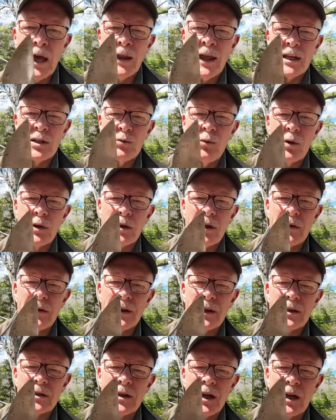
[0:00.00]
that's one of the
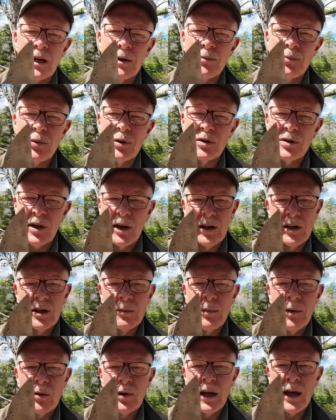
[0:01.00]
things I appreciated
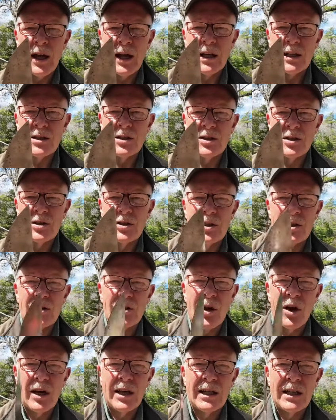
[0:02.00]
about Alex's
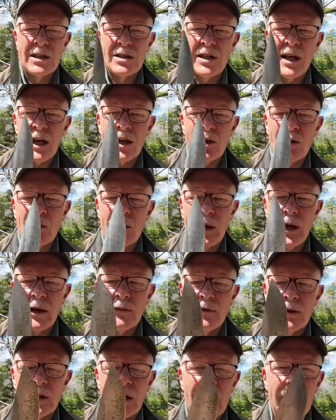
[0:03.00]
design, is that you
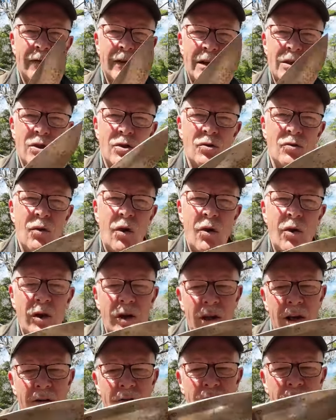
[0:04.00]
have a knife that's strong
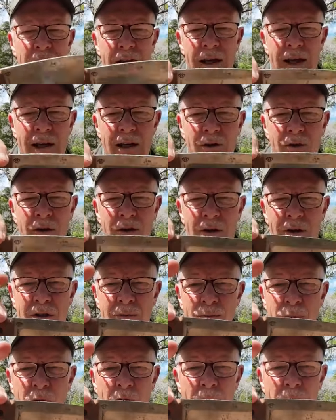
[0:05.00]
enough and is
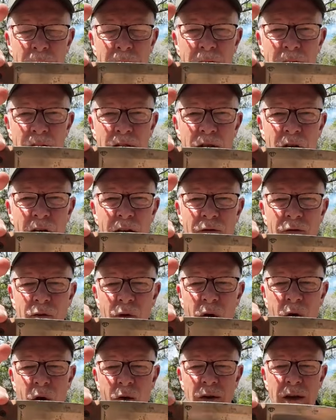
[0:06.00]
properly designed for
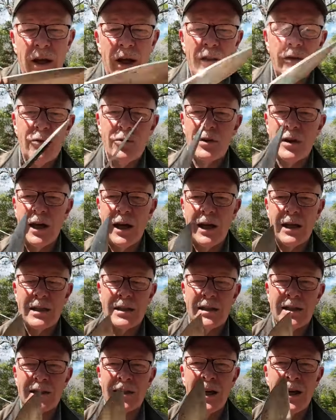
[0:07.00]
all the other
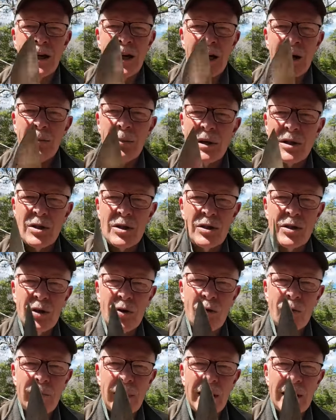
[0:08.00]
tasks, but
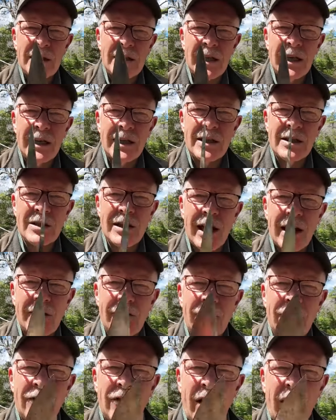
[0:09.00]
still maintains
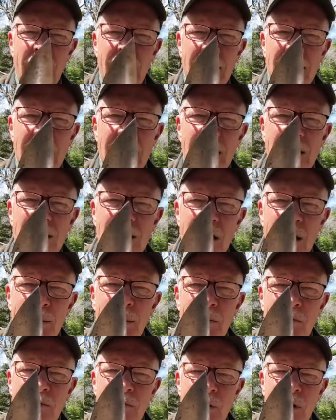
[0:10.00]
that fine tip
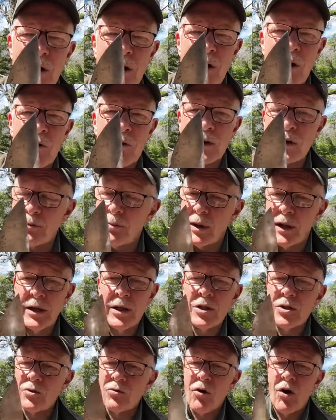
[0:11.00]
for carving.
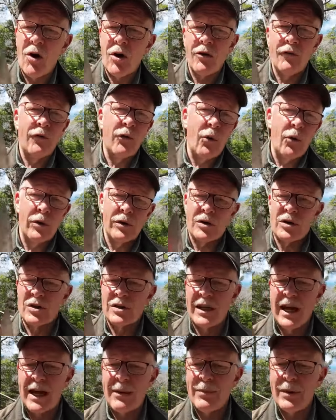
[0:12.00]
Plenty strong for
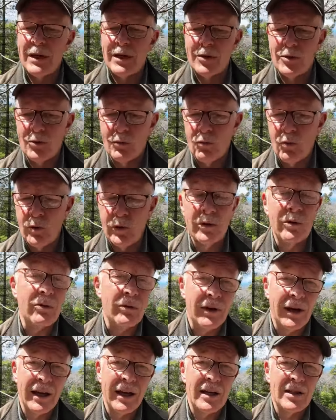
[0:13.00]
stabbing into wood, or
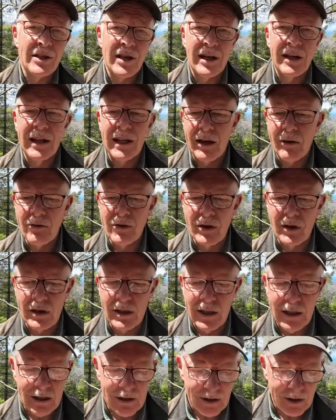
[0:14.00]
I guess anything else you'd
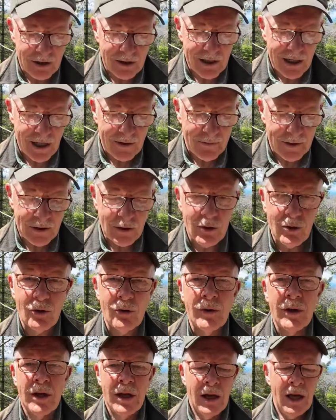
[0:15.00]
need it to stab
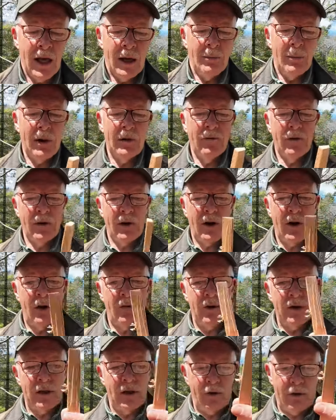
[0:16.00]
into, but for
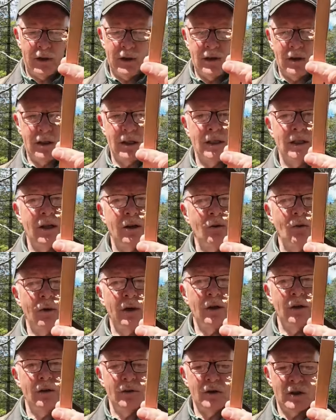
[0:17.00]
carving. Now this is another
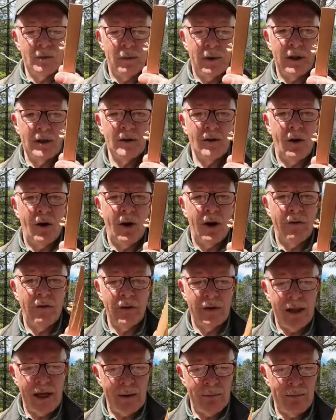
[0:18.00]
one of those splits off
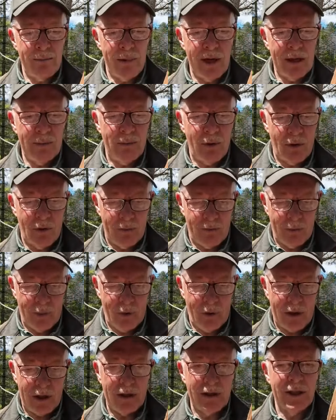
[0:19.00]
of that maple.
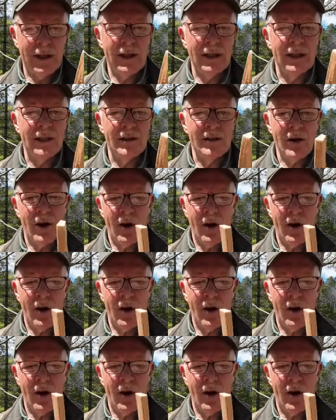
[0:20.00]
Boy, it is